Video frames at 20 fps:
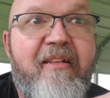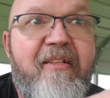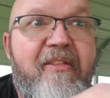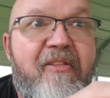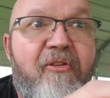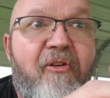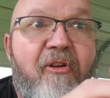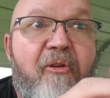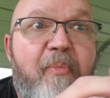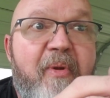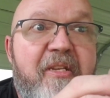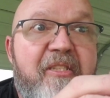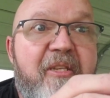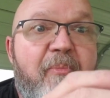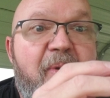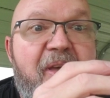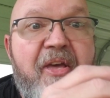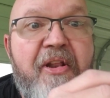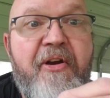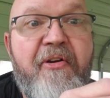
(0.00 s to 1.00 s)
It's going to be some
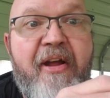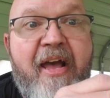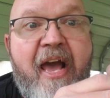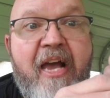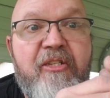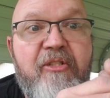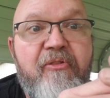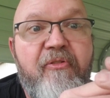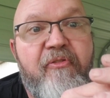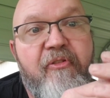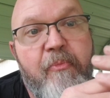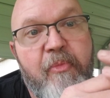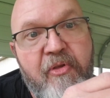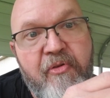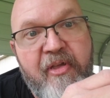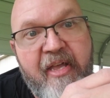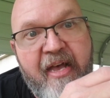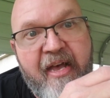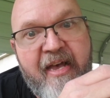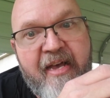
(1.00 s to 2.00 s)
interaction from you
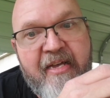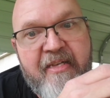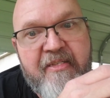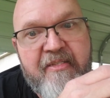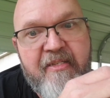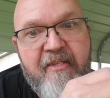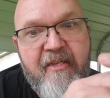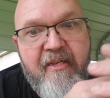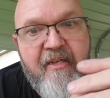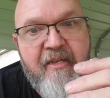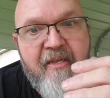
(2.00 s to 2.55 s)
guys